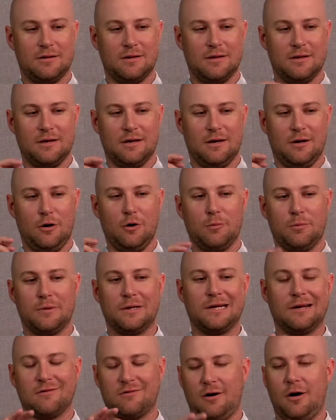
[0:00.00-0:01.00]
the
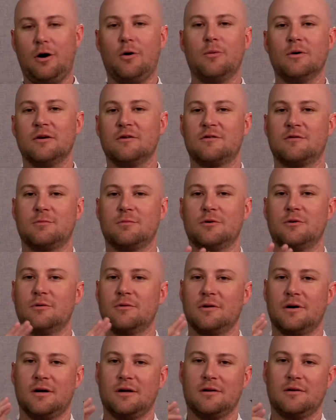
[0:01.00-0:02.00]
opening is always smooth
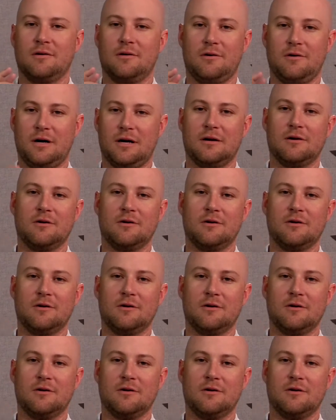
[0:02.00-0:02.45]
on a lot